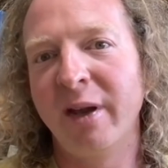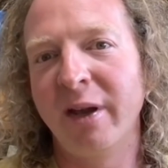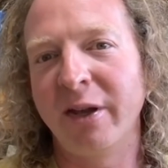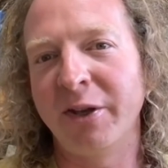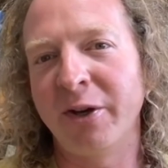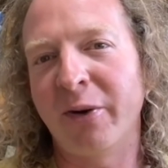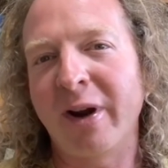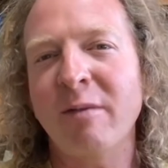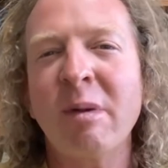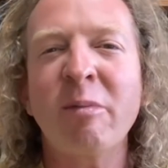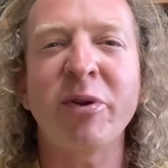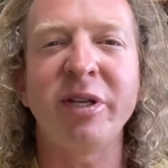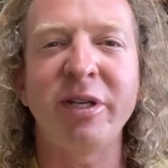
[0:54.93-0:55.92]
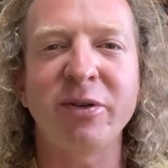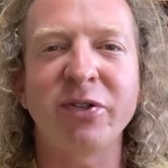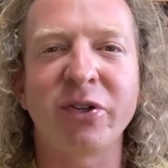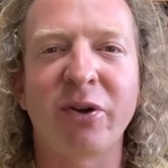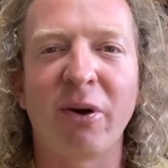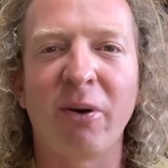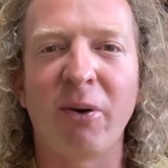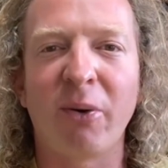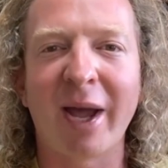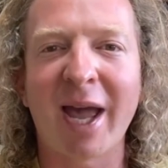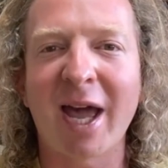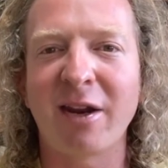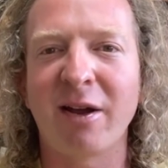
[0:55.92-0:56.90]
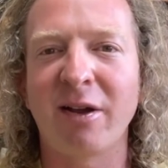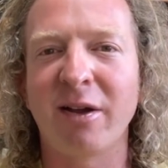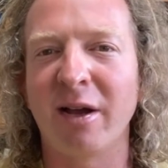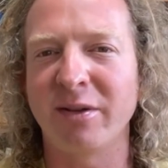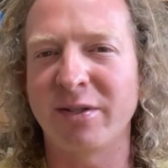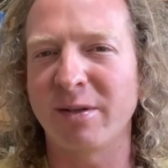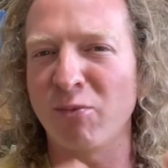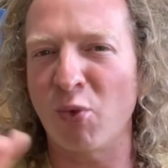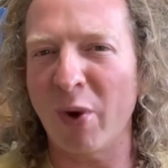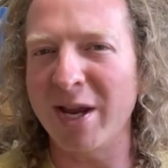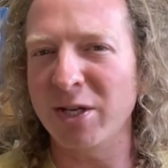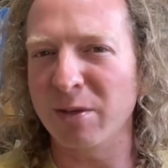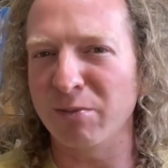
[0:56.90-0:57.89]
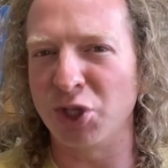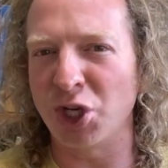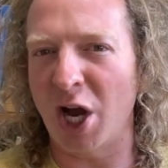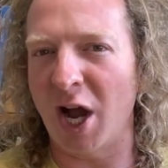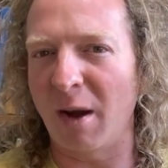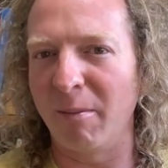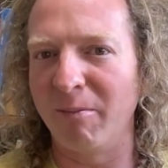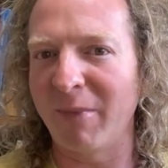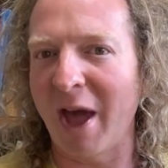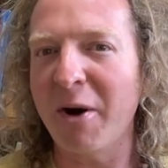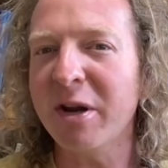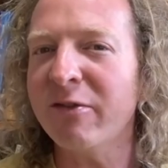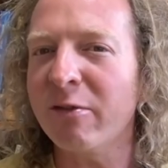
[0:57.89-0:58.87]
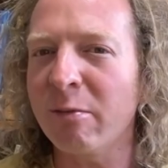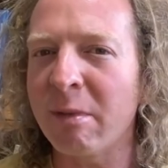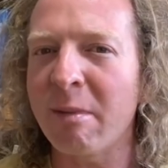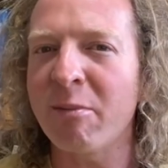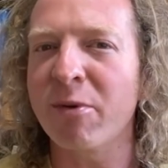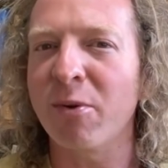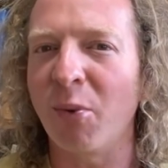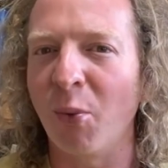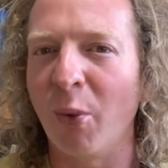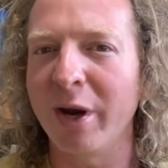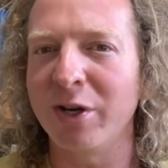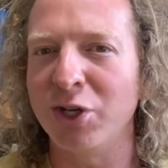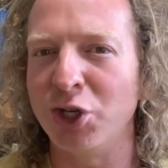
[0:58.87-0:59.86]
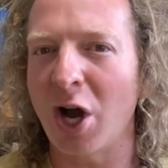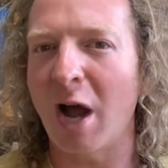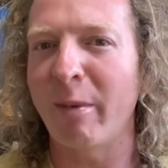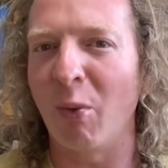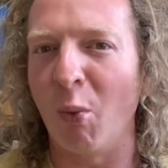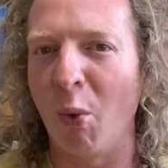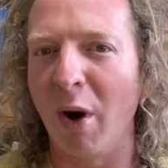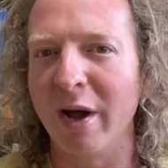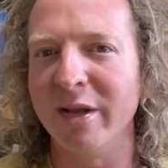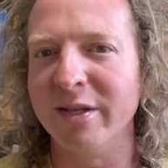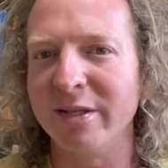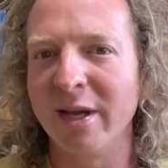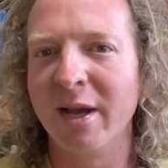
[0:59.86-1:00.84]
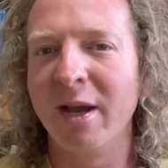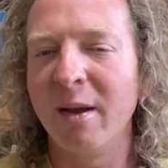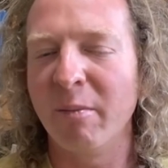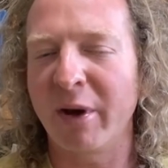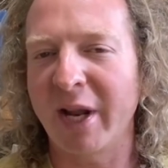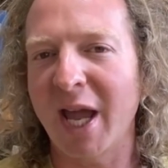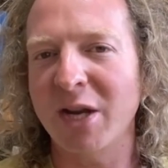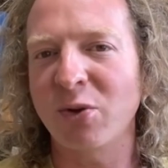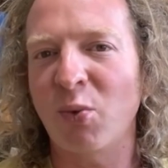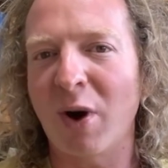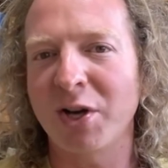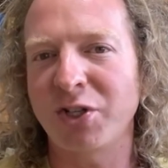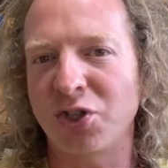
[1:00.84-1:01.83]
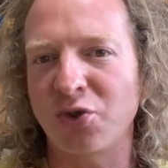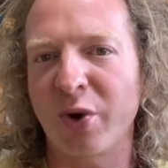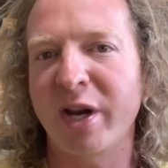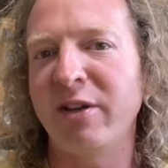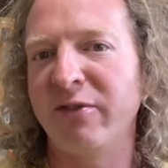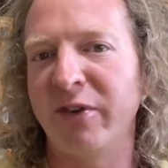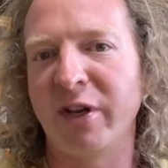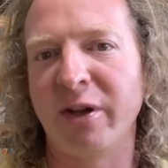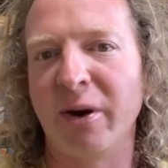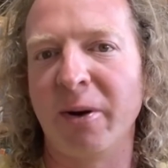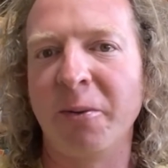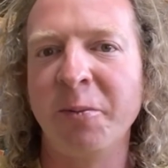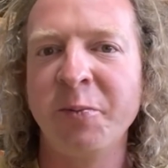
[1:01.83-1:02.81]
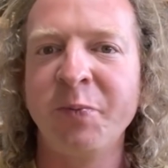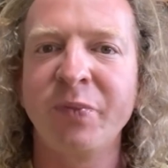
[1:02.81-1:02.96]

You know, I remember years ago, I had some random job. I don't even remember what job it was, but I had to watch a training video.